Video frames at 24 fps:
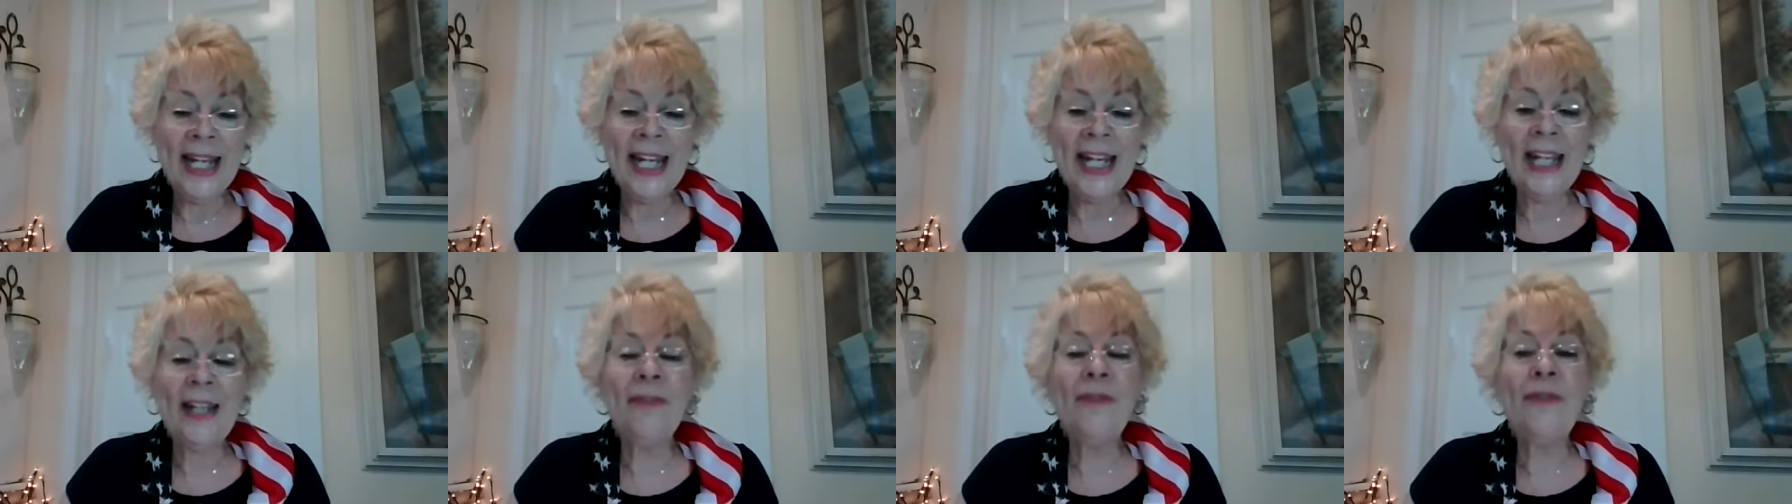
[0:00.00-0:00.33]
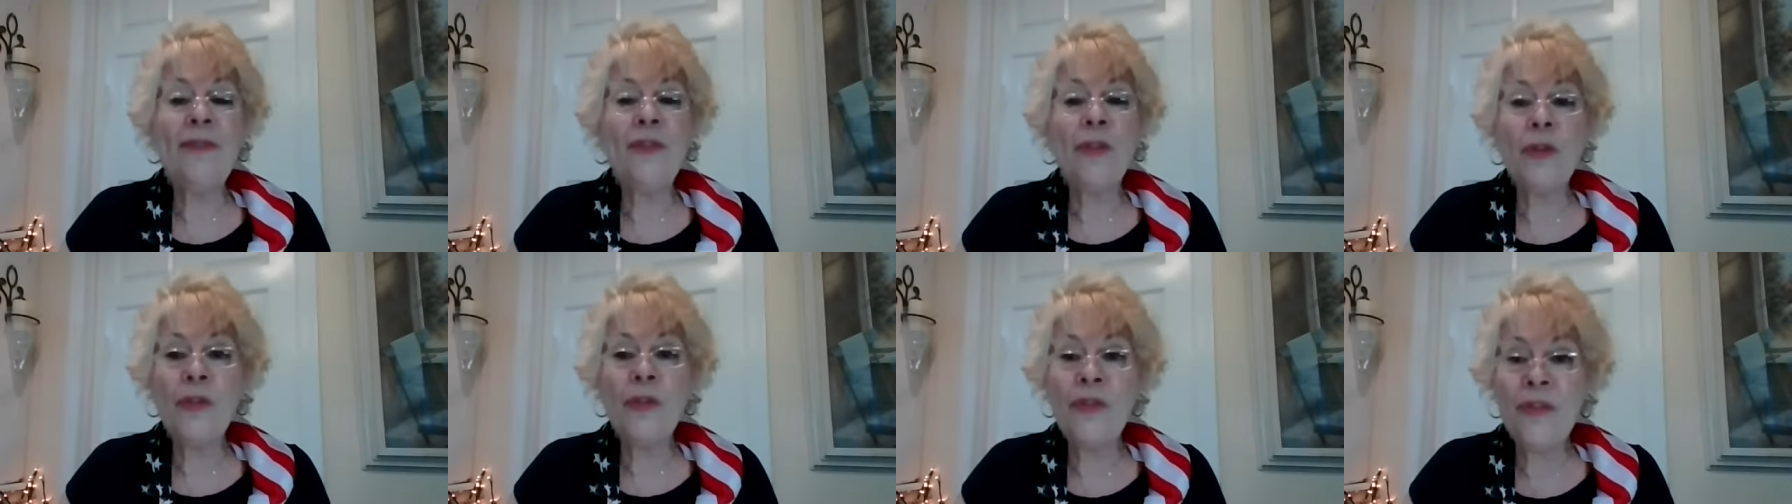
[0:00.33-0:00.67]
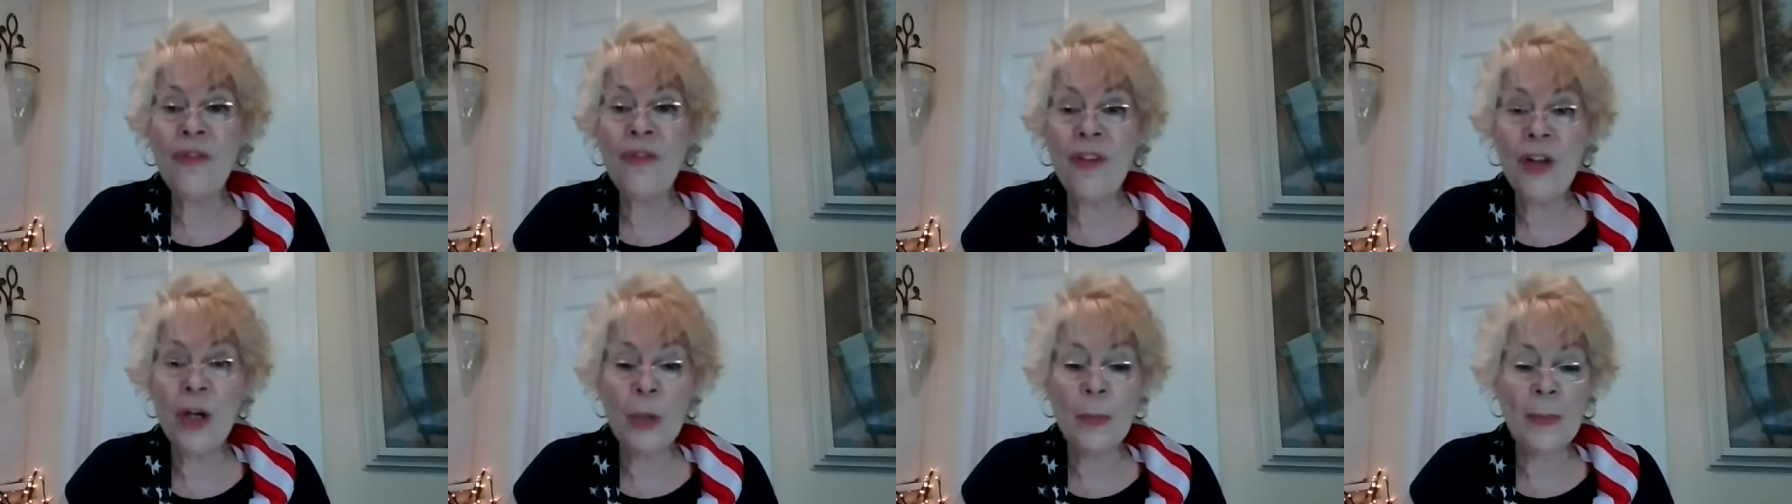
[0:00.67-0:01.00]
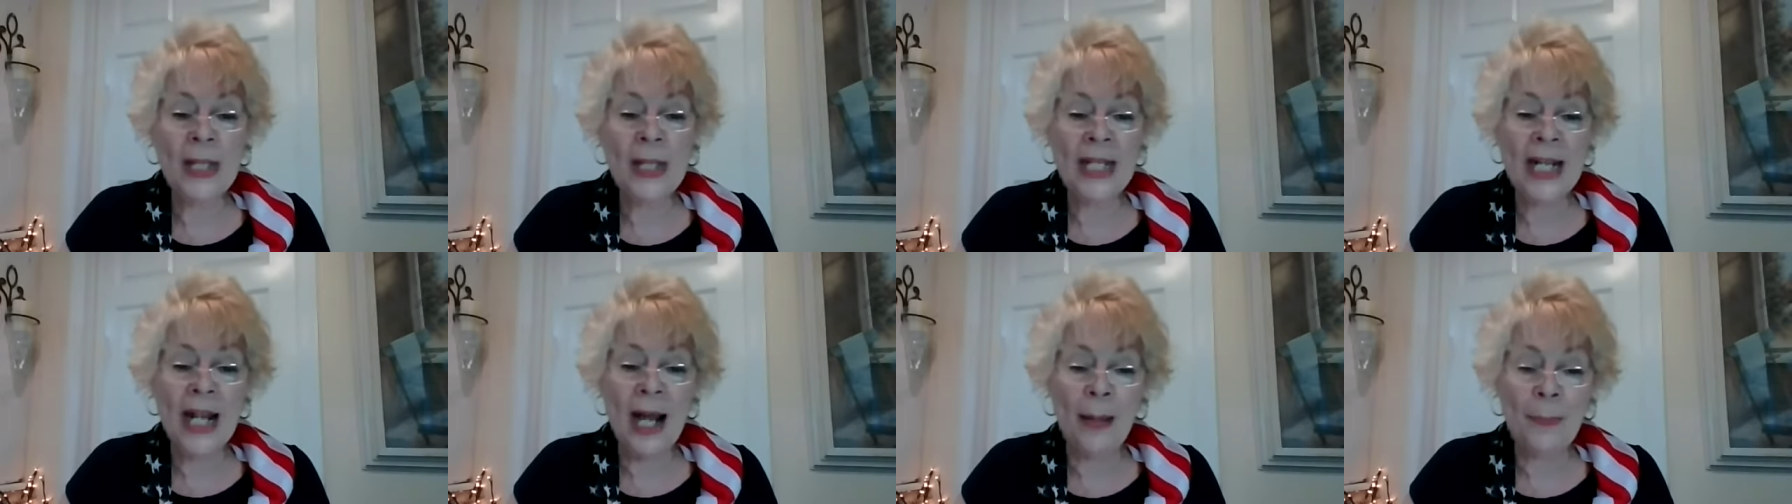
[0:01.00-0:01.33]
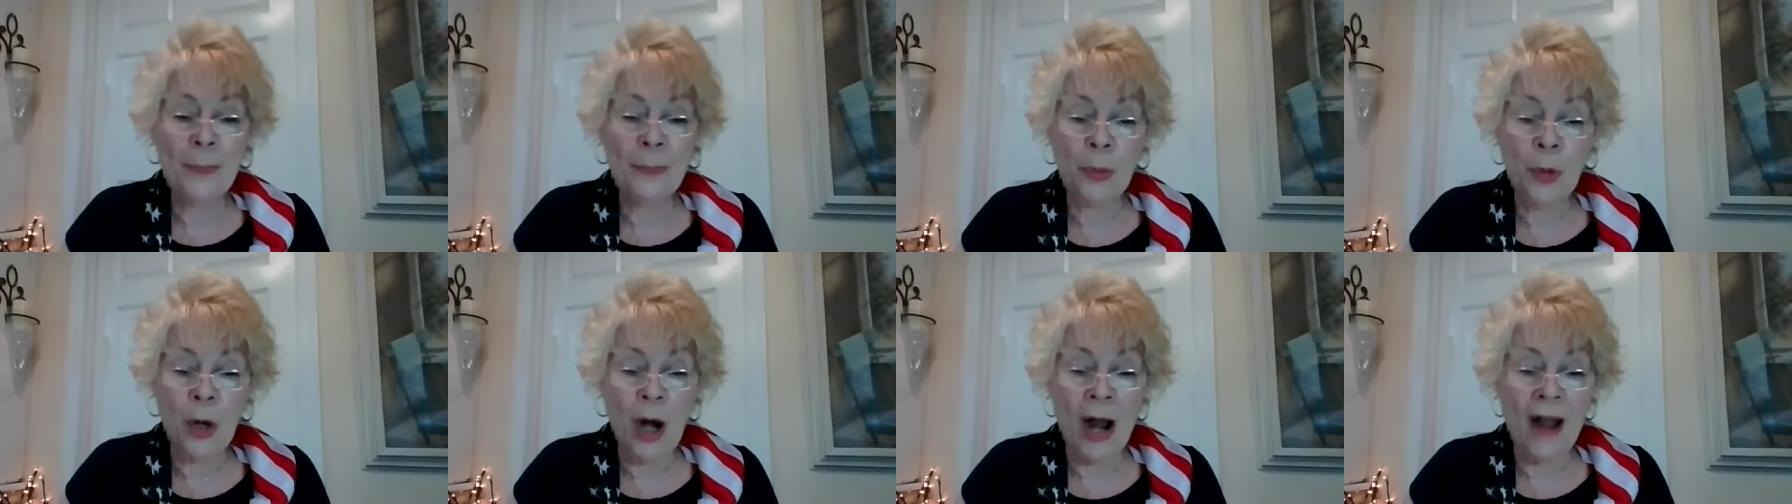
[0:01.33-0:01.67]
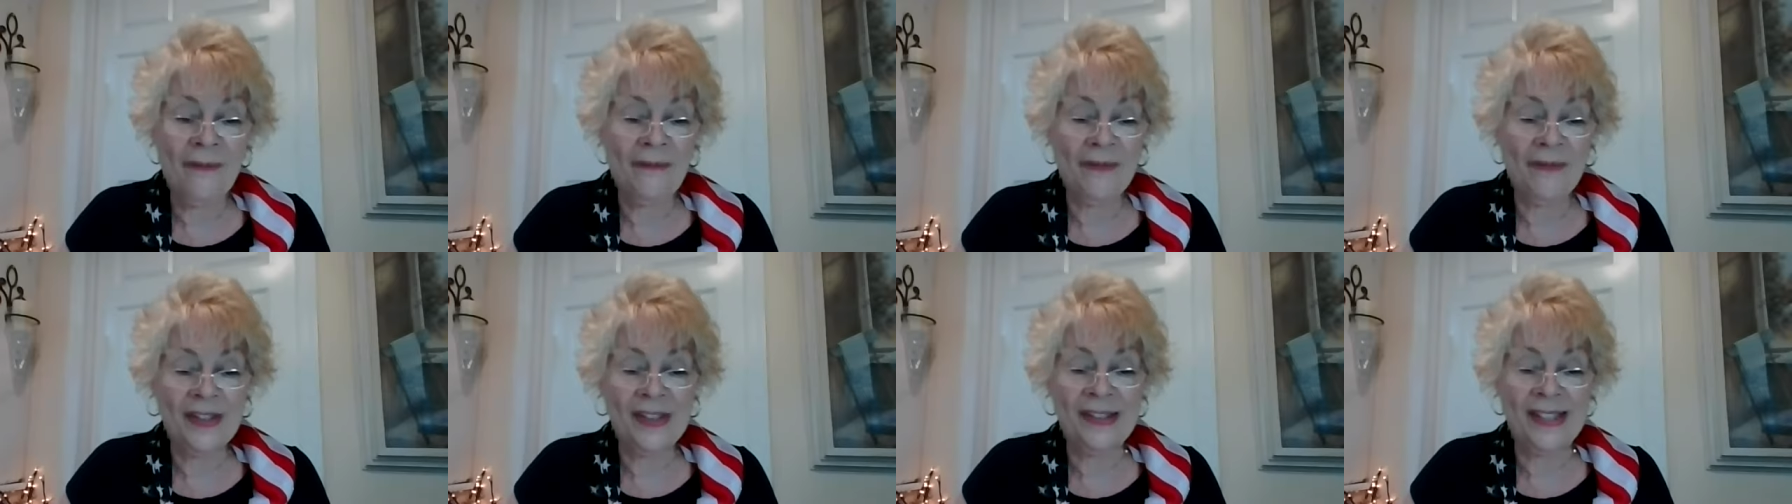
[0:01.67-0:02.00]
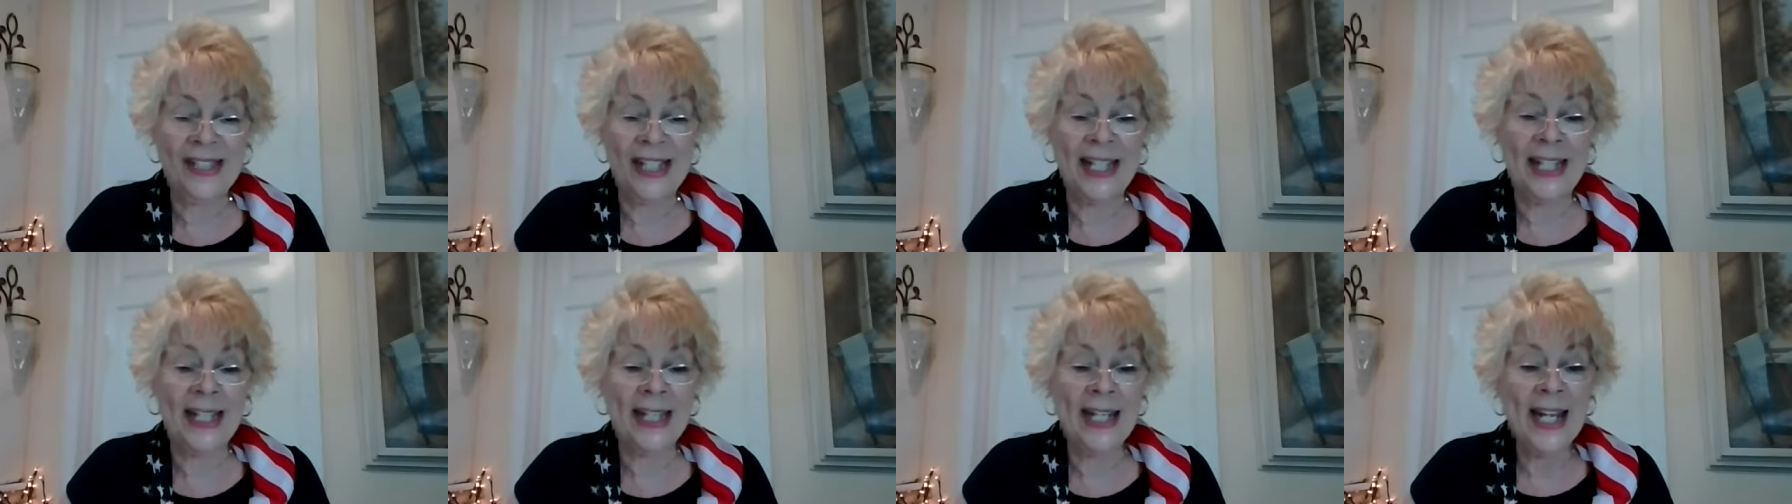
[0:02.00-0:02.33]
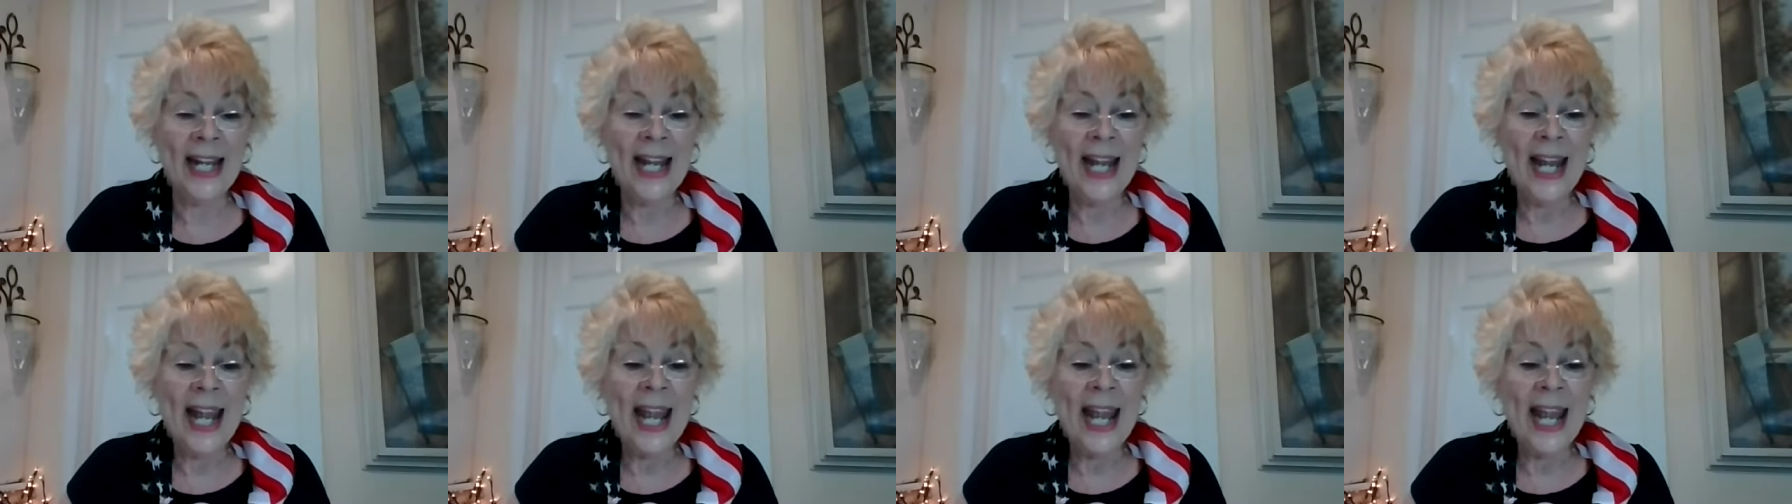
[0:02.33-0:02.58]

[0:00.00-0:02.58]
in fulfillment of prophecy,